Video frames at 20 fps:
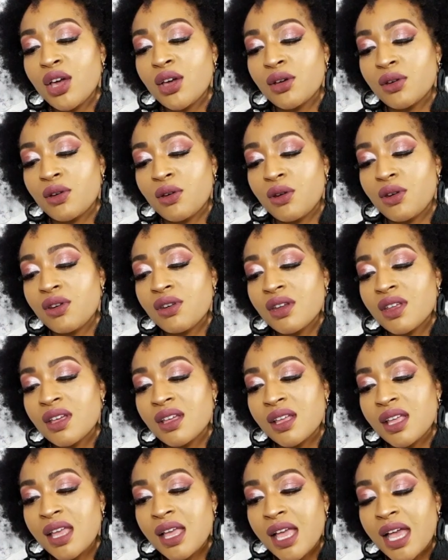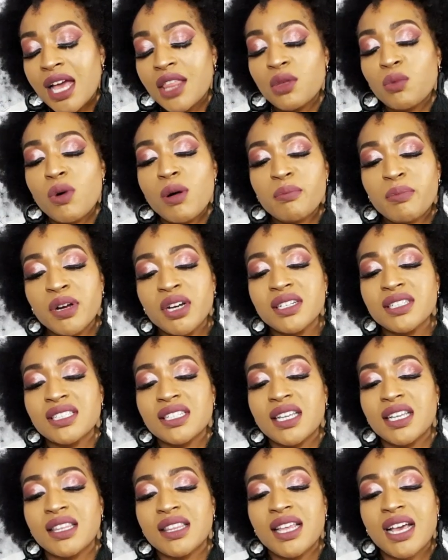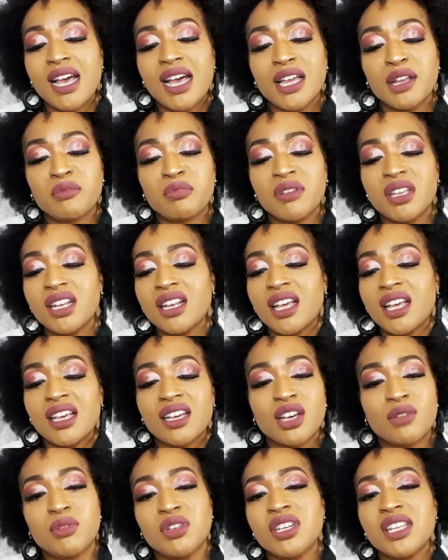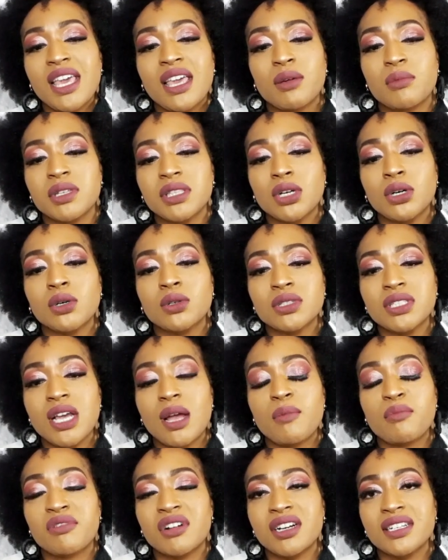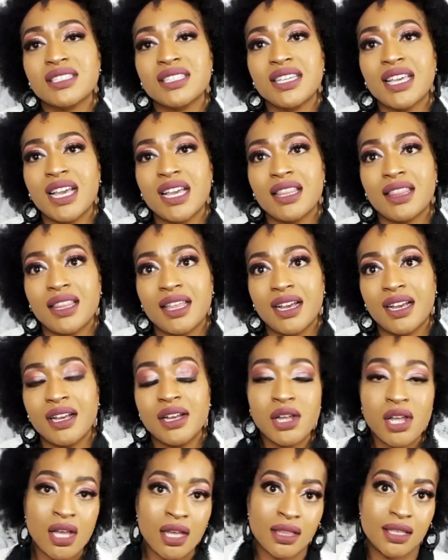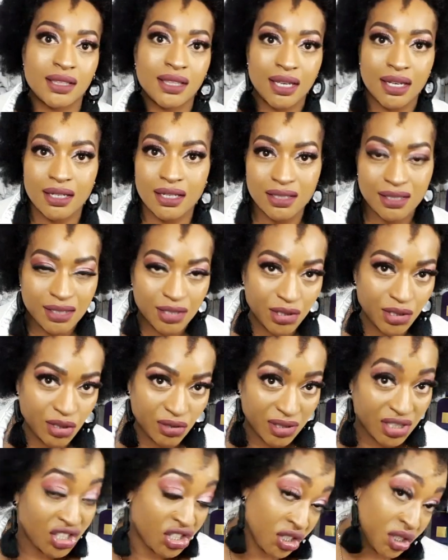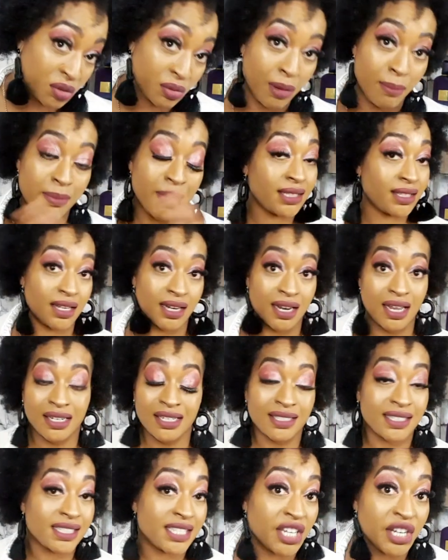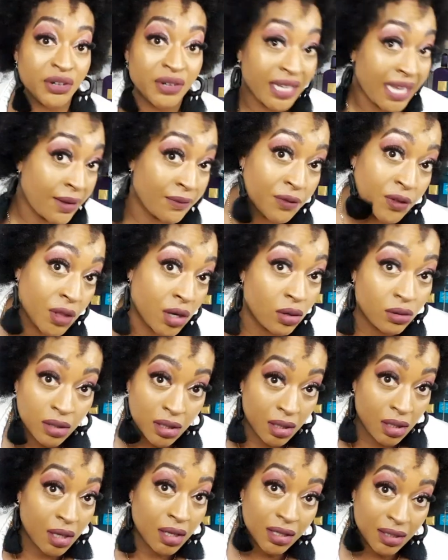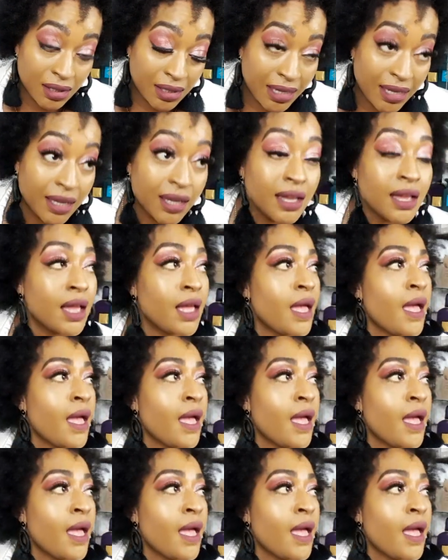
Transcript: own, and the one person that I'd been like communicating with the whole time prior to getting there, the day of the surgery, she just went missing. I didn't see her again for the whole of the holiday.